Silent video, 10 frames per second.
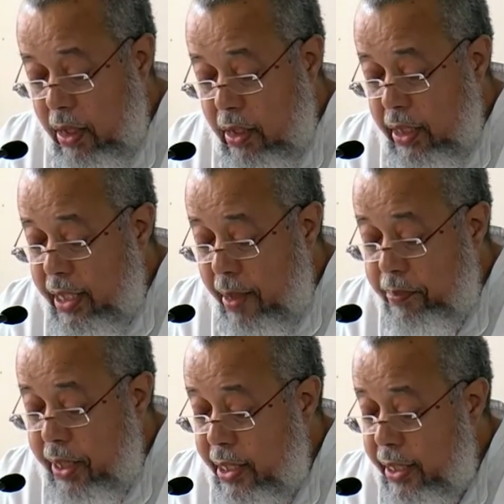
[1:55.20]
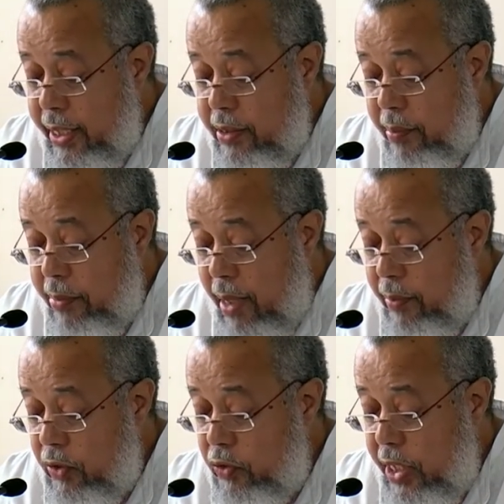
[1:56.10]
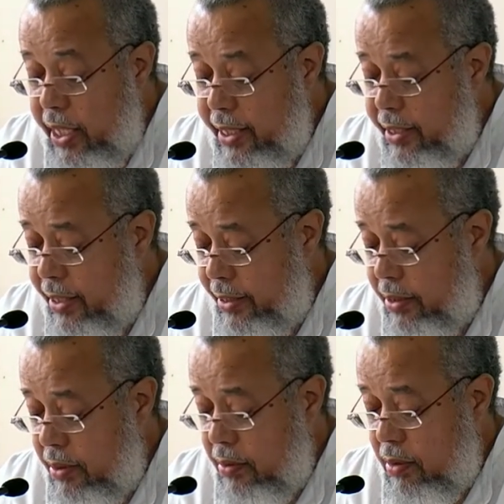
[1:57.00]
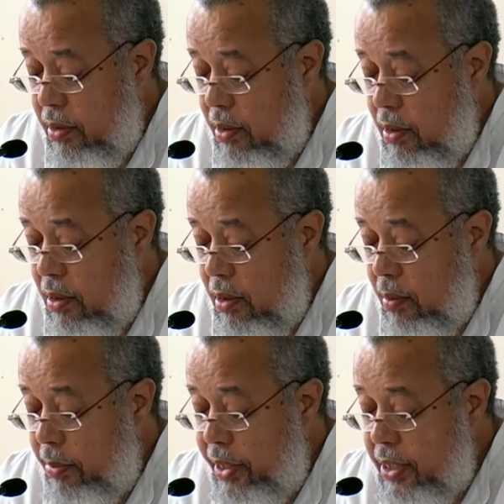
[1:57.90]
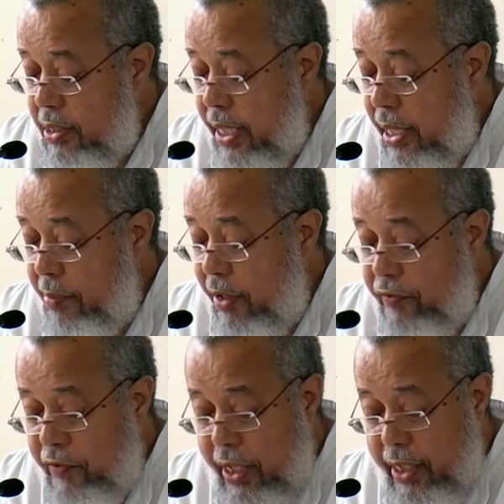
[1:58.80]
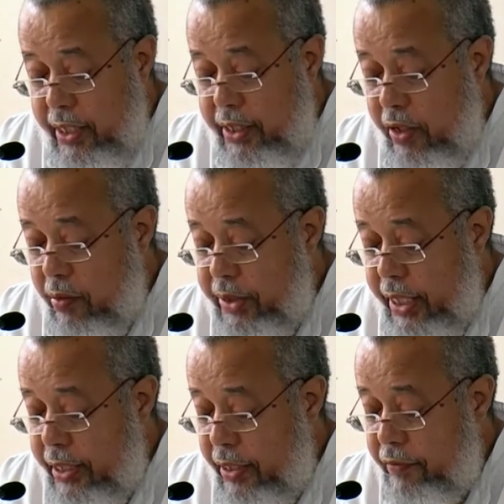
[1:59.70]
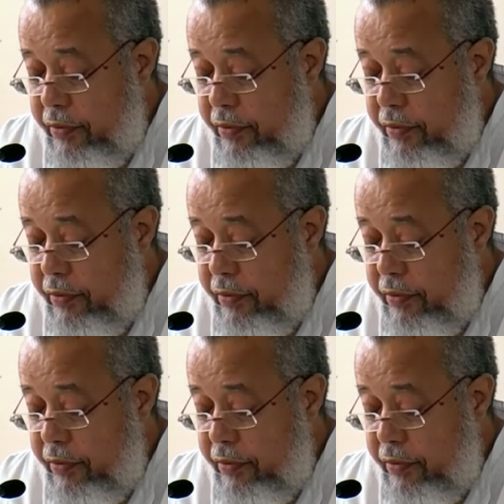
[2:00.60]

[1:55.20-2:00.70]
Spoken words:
The campaign against Obama was relentless, but this time they failed in their objective.